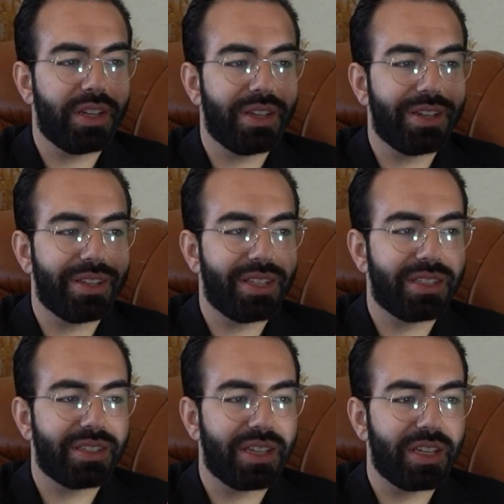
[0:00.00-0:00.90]

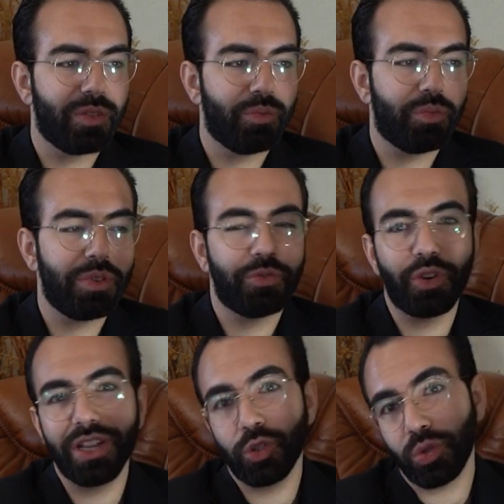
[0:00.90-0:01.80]
let's say, be
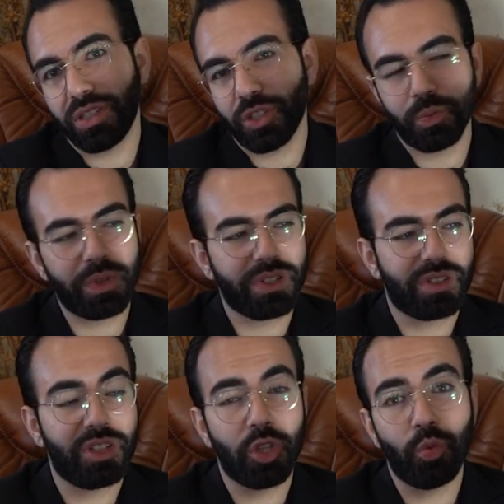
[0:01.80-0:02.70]
friends with this
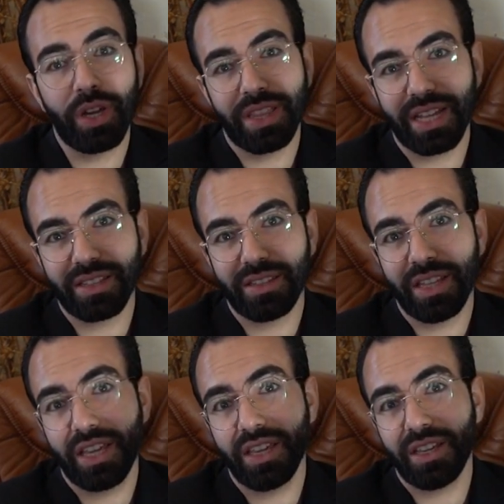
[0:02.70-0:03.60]
person in a way that
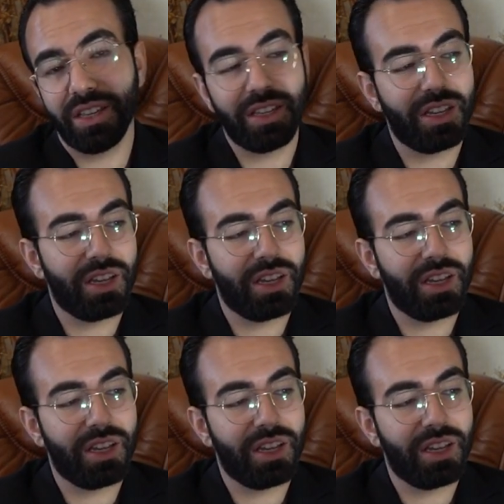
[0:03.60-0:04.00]
they